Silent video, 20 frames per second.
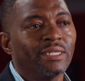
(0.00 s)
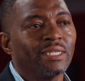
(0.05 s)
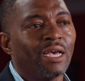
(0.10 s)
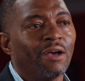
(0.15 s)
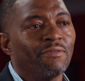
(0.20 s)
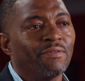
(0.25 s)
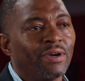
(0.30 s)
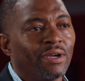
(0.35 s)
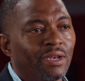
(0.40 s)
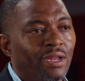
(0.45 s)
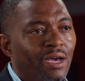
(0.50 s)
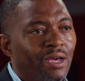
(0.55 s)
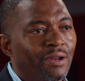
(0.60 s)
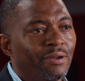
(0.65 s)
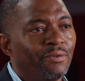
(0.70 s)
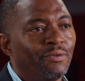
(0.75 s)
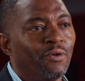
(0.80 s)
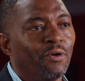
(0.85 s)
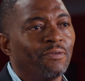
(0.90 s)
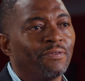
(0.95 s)
of South Carolina,
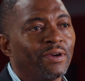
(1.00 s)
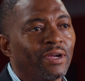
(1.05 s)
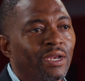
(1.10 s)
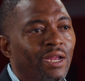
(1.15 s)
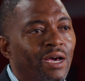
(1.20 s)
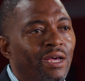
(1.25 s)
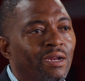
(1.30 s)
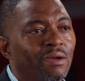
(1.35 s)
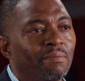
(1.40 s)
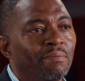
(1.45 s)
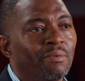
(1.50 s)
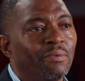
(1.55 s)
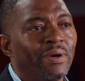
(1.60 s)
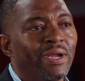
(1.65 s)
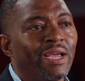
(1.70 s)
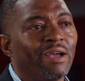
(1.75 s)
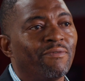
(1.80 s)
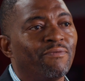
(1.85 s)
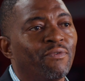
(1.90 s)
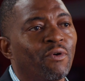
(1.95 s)
North Carolina, but we
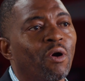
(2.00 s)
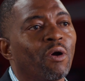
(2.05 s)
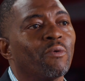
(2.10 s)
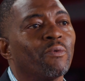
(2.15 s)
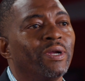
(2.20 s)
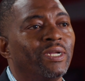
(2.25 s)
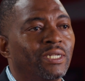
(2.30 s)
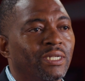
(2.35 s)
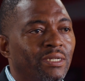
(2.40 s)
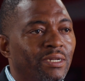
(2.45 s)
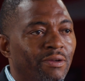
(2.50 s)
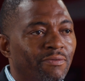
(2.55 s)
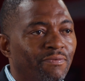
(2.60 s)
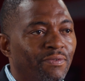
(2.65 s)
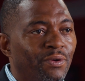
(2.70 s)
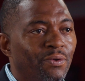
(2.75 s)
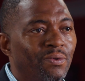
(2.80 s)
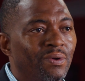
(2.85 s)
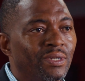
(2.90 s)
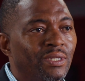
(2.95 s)
have far reach and
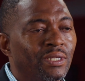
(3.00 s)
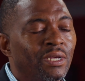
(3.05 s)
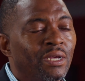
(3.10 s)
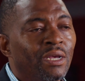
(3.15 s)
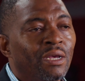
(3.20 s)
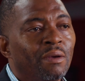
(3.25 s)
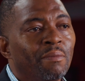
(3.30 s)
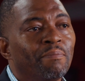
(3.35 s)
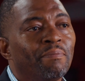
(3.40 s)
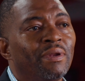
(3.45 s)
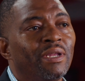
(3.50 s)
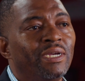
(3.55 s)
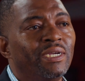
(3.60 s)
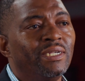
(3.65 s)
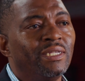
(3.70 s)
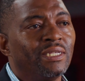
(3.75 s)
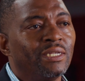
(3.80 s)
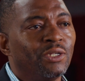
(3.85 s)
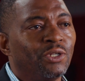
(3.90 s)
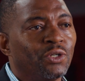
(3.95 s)
influence.
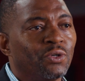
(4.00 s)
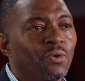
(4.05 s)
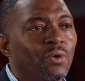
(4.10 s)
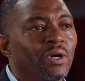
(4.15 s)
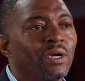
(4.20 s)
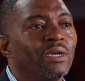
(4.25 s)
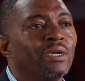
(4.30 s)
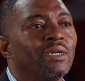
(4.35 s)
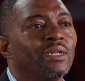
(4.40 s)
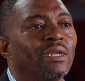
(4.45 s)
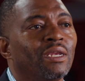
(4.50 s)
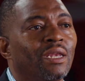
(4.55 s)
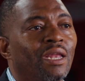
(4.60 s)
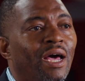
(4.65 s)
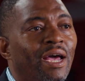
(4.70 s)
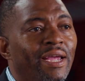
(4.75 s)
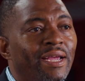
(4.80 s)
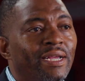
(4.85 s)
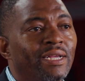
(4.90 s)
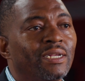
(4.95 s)
Please enjoy,
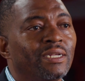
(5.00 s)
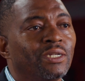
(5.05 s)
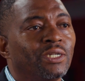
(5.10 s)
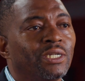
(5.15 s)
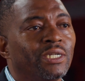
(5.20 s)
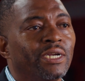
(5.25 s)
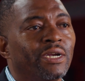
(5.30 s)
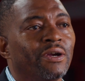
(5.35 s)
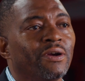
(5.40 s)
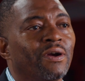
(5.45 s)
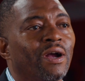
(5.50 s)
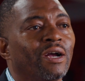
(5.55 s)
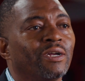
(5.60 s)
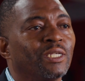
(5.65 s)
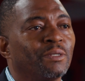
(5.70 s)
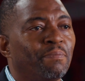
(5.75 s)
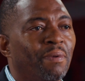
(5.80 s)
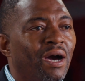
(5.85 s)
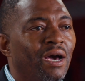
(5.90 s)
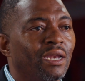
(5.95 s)
like, and share our
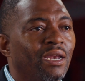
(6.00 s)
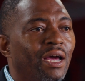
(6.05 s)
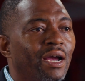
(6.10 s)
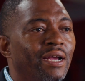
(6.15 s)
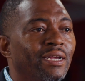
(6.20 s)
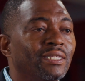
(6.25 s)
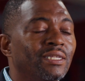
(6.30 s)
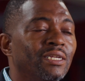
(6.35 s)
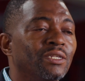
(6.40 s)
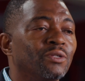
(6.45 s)
spotlights